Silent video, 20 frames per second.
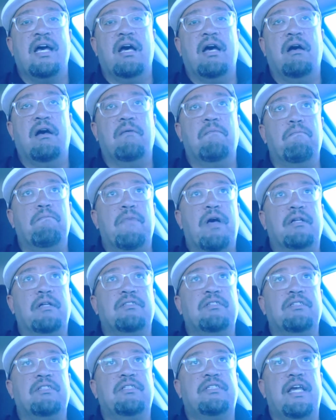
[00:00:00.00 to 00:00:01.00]

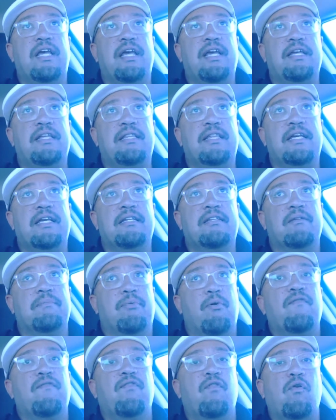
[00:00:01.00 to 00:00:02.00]
I'll just say that the
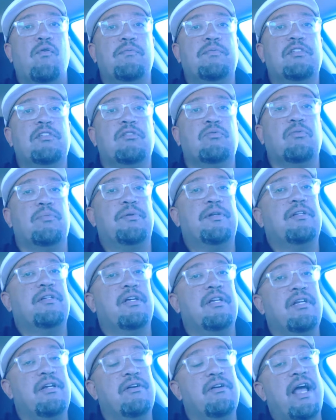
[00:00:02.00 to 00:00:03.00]
performances were pretty
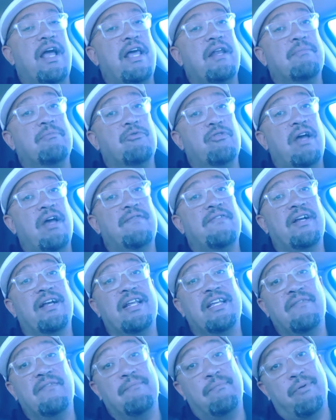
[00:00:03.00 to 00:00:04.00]
good here. Adam Driver, I
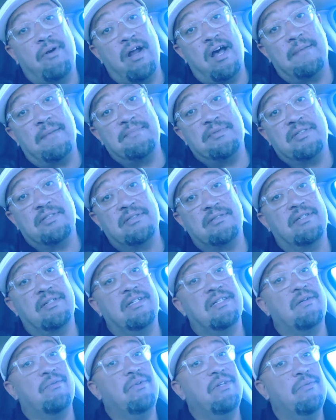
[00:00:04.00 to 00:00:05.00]
got to give him props,
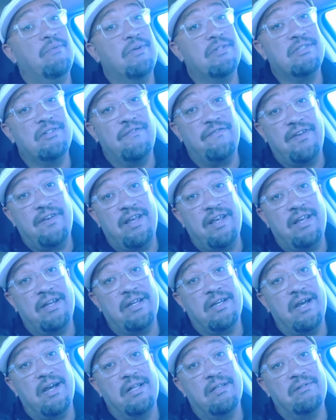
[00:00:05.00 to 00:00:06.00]
because I really wasn't a
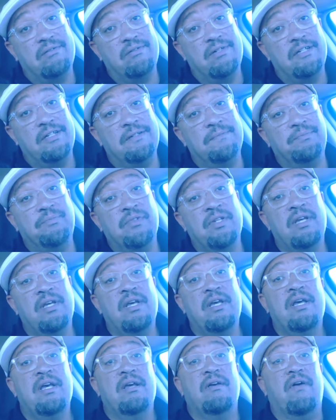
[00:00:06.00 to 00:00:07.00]
fan of Kylo Ren.
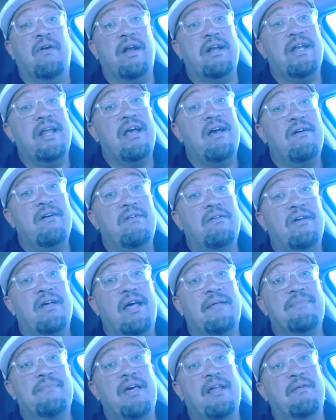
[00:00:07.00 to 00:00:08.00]
Right now,
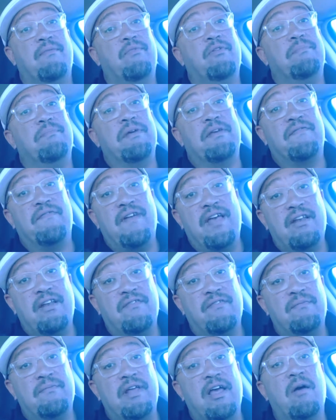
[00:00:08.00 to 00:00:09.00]
I'm not a real big fan
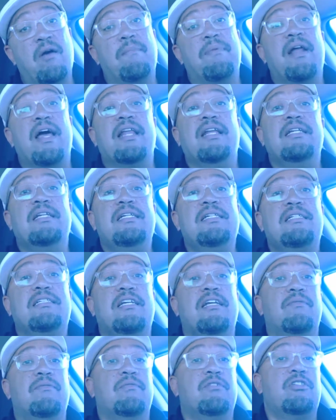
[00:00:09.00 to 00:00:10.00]
of him now, but I at
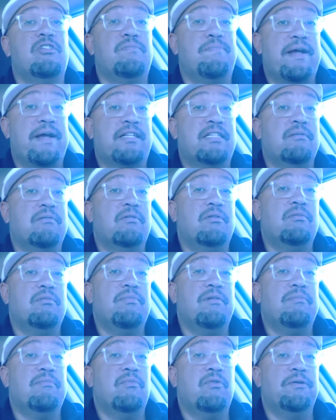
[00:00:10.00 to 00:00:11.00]
least can respect him a
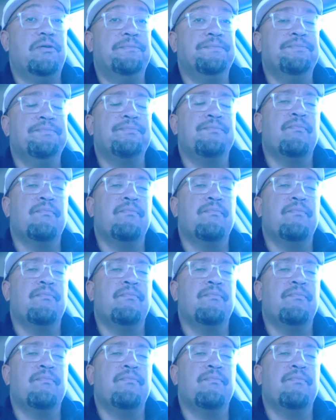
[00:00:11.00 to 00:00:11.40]
little bit more.